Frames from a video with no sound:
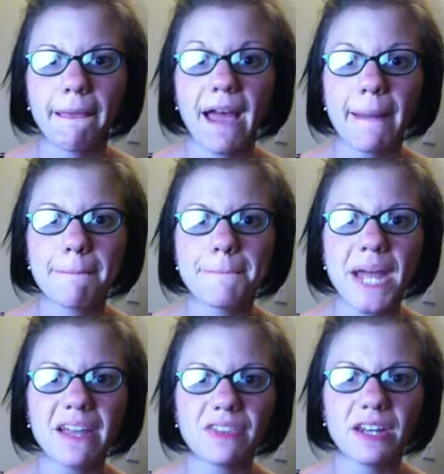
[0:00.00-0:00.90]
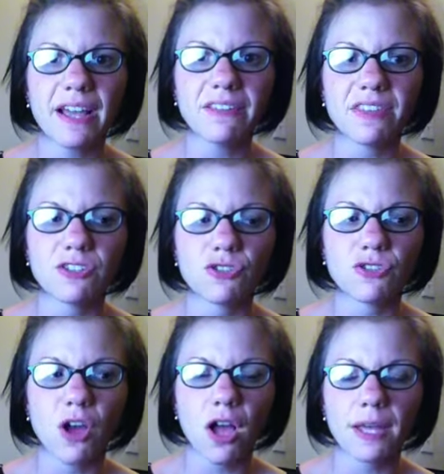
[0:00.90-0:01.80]
I bet the next thing she'll
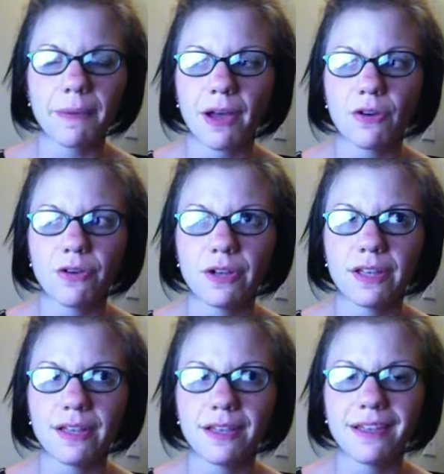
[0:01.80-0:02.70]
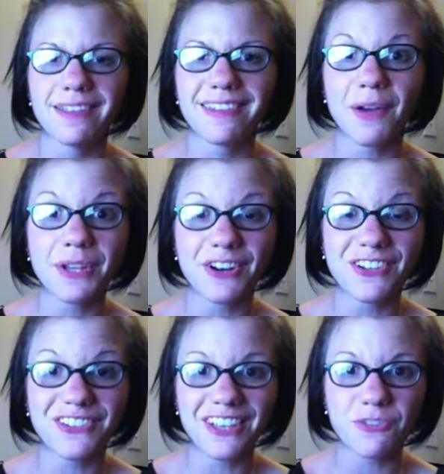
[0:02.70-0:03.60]
talk about is how he
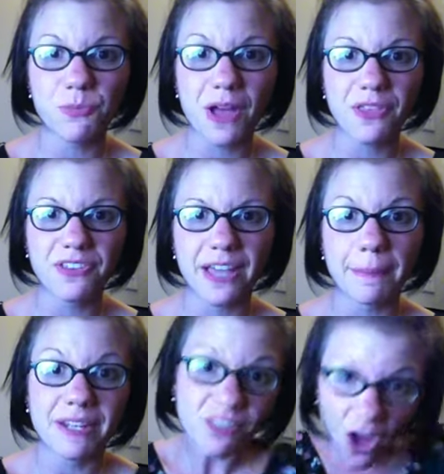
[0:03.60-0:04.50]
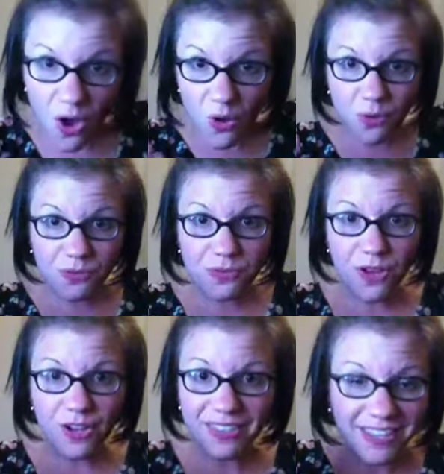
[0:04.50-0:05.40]
argues against wealth as happiness.
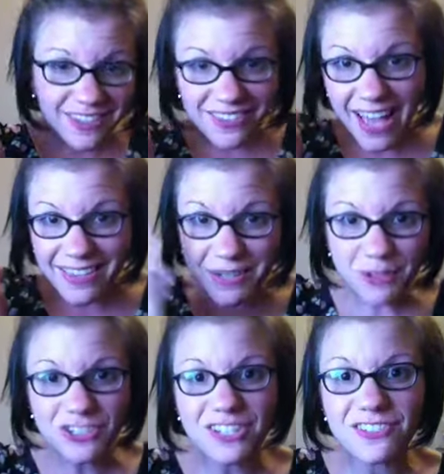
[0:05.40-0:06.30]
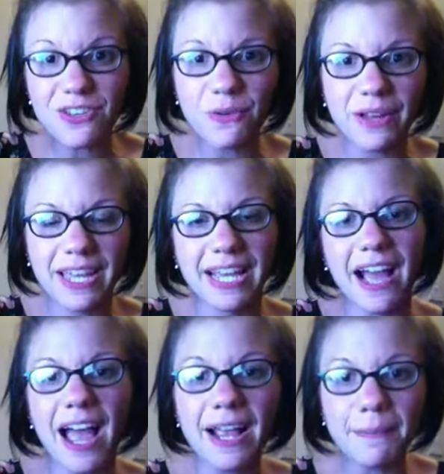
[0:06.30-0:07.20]
Oh, look, that's exactly what she's doing.
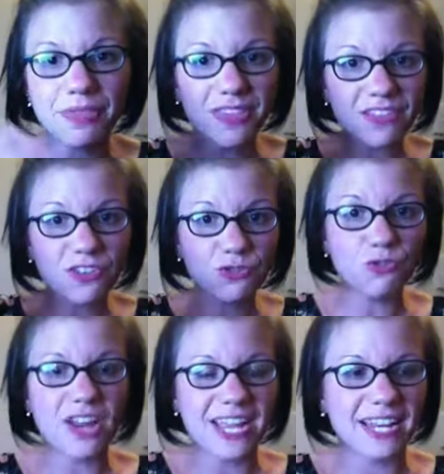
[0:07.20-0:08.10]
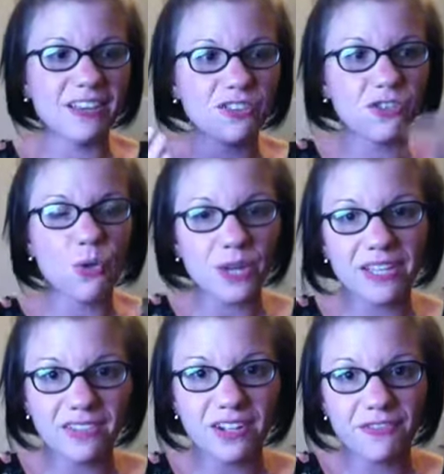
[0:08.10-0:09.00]
This is great. It's so
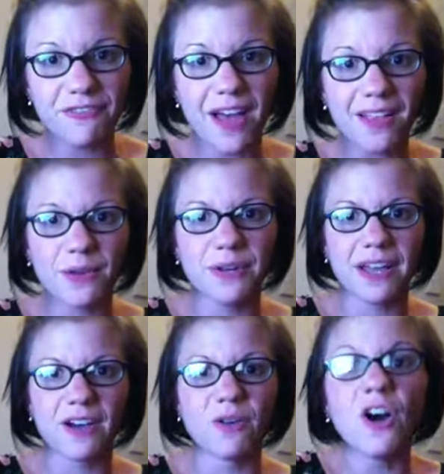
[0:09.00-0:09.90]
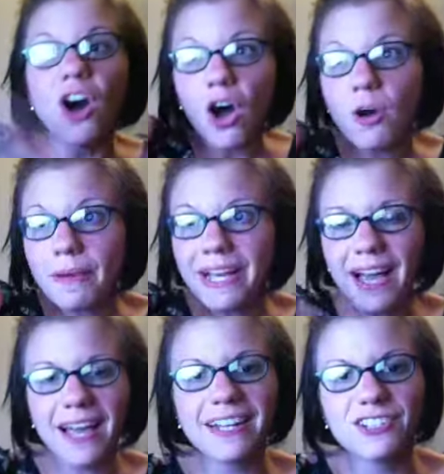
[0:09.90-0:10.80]
easy to follow now. Oh
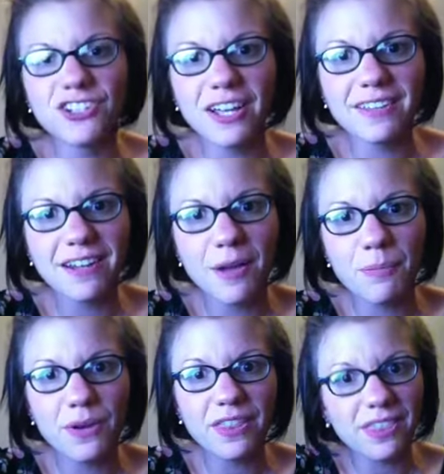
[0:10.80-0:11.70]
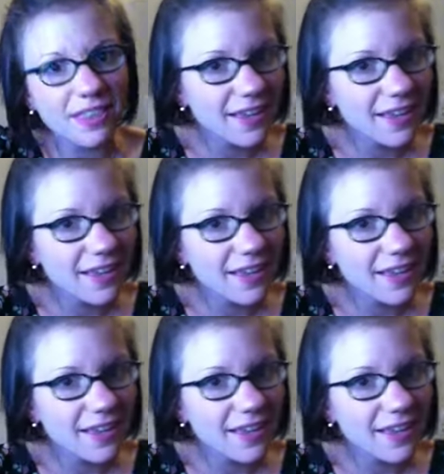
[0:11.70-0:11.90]
my God. And she ended up with